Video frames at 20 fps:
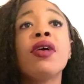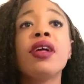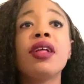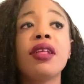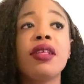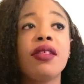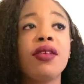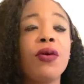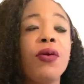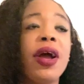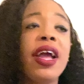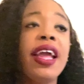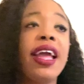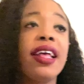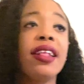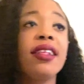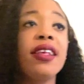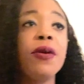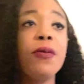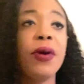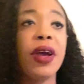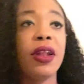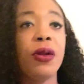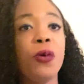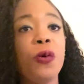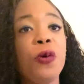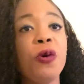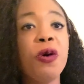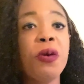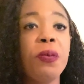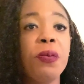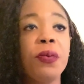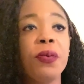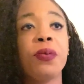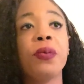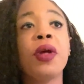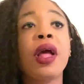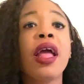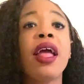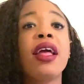So I guess he went home.
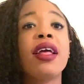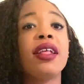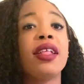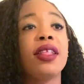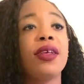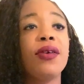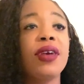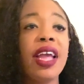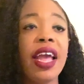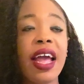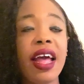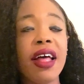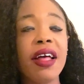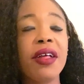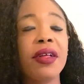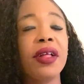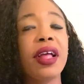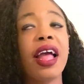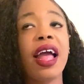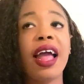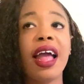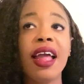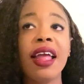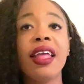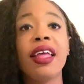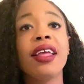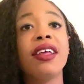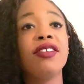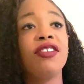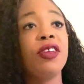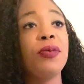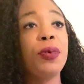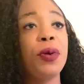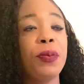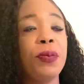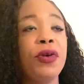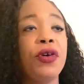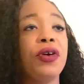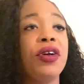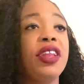So yeah, she put
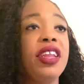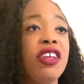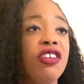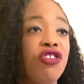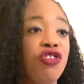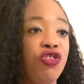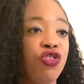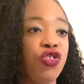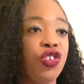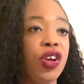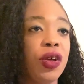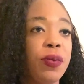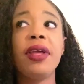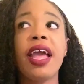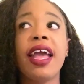me on these drips.